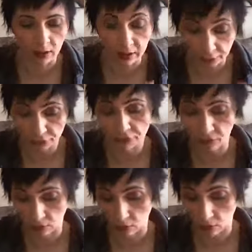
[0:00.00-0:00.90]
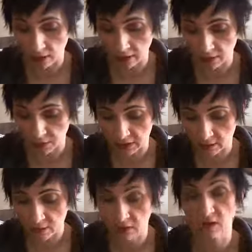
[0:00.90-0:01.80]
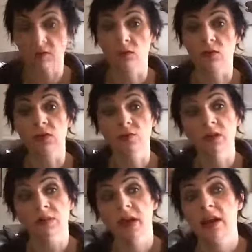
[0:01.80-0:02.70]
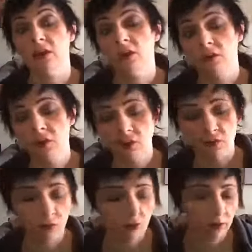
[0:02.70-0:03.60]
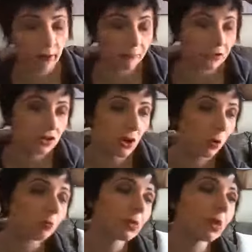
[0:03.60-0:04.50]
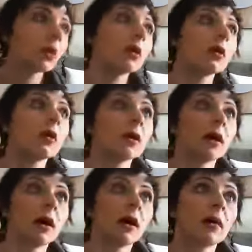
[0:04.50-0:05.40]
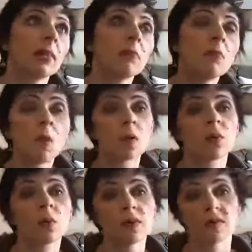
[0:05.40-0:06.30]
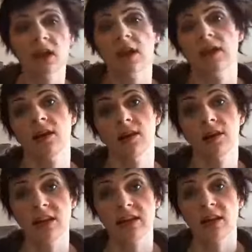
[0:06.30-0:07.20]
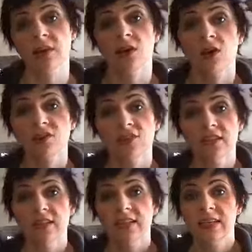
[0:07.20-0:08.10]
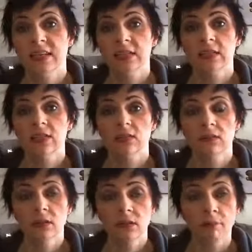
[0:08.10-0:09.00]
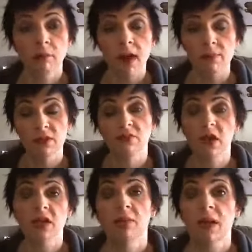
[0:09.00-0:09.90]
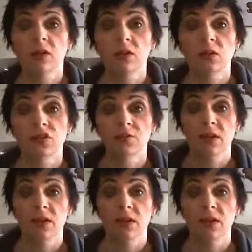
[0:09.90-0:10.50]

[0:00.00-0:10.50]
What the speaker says: years ago, and it's been something that, of course, has been debated over and over and over again. So the more we study the idea that consciousness it might be fundamental, which